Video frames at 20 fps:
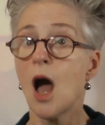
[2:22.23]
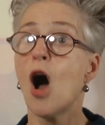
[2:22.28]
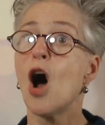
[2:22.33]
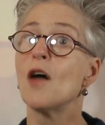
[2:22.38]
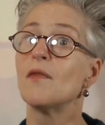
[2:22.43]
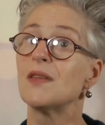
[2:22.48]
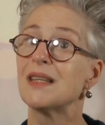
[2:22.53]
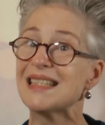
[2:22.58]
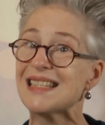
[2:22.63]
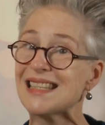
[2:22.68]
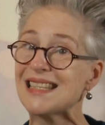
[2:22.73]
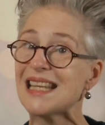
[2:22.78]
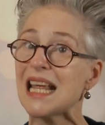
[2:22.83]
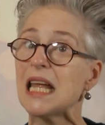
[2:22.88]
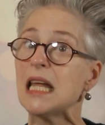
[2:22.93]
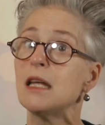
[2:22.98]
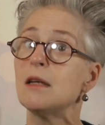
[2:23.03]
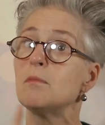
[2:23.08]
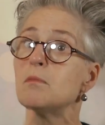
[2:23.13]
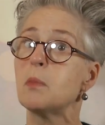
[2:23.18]
on the
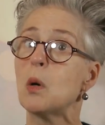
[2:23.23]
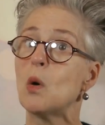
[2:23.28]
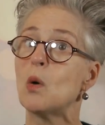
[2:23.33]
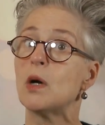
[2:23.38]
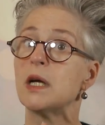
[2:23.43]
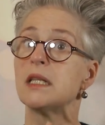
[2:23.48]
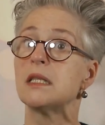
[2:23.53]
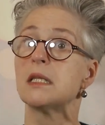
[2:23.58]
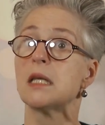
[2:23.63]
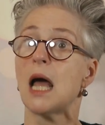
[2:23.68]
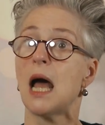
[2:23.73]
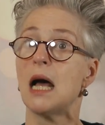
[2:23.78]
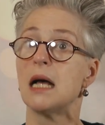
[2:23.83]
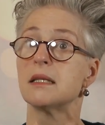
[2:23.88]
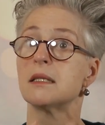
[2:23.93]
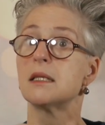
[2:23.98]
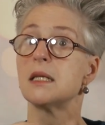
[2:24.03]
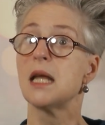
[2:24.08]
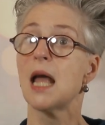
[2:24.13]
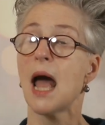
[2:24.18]
same points
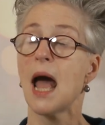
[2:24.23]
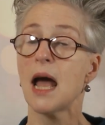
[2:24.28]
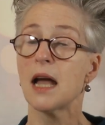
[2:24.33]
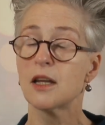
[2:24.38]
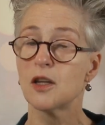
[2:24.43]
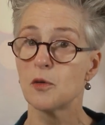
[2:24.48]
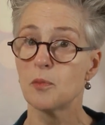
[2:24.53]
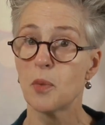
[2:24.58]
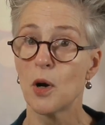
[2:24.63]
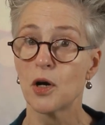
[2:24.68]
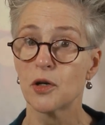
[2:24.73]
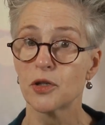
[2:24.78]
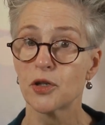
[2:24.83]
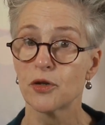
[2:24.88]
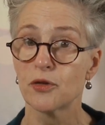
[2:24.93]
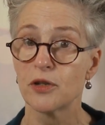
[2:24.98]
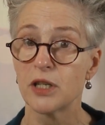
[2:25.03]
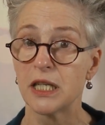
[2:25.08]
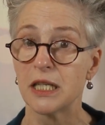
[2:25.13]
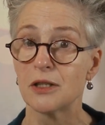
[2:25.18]
as the
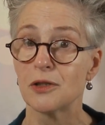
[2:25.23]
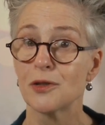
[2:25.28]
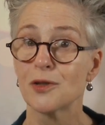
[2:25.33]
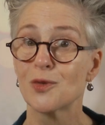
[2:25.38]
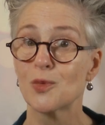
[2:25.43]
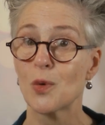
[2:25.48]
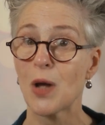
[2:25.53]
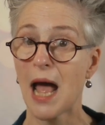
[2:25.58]
acupuncture needles